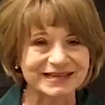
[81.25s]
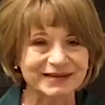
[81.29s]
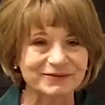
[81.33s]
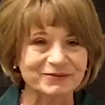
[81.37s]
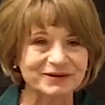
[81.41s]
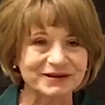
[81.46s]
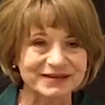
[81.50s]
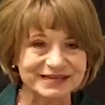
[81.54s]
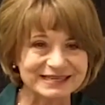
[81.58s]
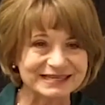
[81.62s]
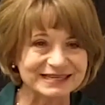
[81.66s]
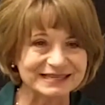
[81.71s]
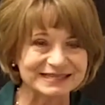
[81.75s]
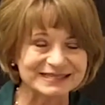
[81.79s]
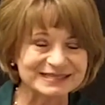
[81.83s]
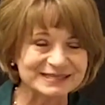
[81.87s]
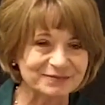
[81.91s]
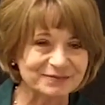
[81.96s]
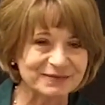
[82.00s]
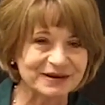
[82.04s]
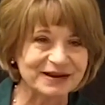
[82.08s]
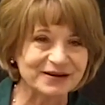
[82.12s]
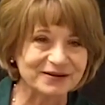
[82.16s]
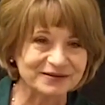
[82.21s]
and they want to tell us
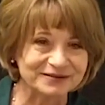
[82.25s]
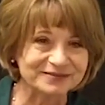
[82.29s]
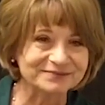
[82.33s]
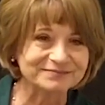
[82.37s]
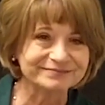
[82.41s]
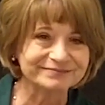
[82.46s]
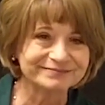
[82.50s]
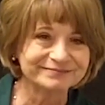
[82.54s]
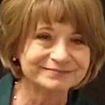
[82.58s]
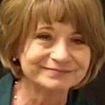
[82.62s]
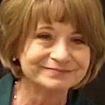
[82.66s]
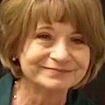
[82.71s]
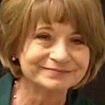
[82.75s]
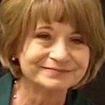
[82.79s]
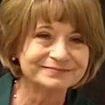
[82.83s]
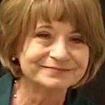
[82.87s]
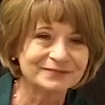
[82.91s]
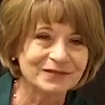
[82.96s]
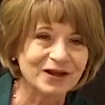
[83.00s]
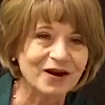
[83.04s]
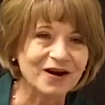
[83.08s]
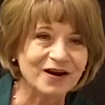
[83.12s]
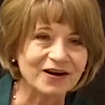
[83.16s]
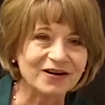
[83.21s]
about
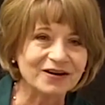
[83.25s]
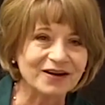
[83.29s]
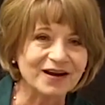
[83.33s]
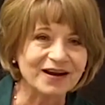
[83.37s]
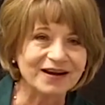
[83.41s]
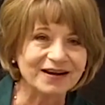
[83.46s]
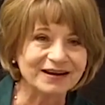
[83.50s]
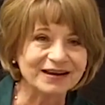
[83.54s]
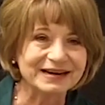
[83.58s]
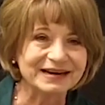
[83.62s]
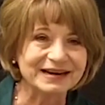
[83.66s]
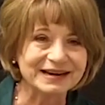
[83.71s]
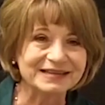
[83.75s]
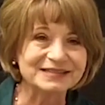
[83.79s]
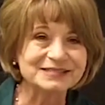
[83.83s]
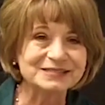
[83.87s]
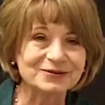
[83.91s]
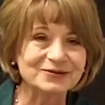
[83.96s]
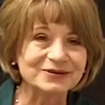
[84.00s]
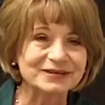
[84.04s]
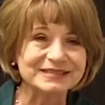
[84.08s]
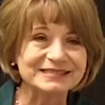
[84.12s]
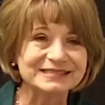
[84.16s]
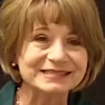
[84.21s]
our dog and ask
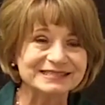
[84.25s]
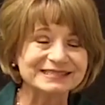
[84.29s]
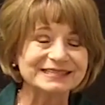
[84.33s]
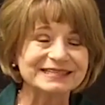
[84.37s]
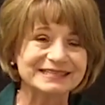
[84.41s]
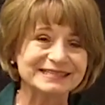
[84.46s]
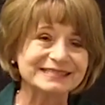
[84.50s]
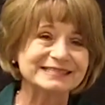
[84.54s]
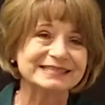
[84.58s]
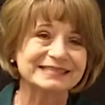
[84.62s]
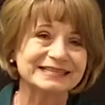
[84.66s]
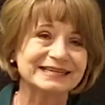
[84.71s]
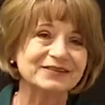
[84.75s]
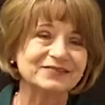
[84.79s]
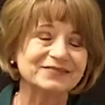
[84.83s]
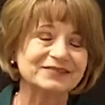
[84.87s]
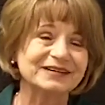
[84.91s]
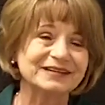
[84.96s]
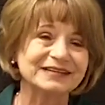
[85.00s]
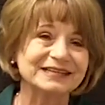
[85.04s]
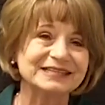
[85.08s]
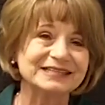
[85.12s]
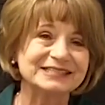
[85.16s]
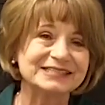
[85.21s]
questions. Yes, it
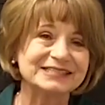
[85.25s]
definitely